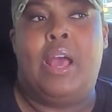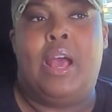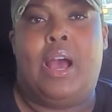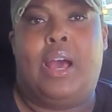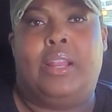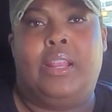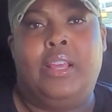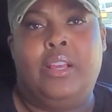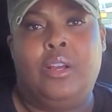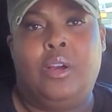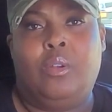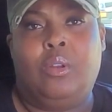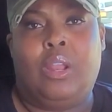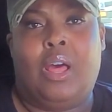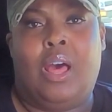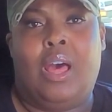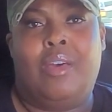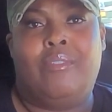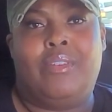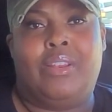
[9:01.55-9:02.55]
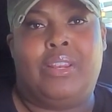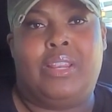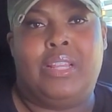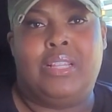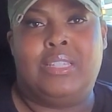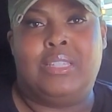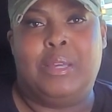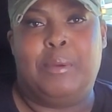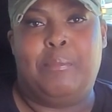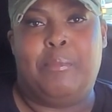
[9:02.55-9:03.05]
I didn't go live in
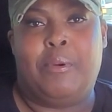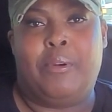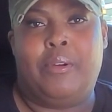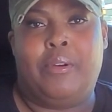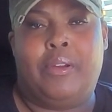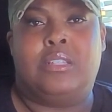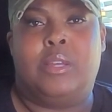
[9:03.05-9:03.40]
December.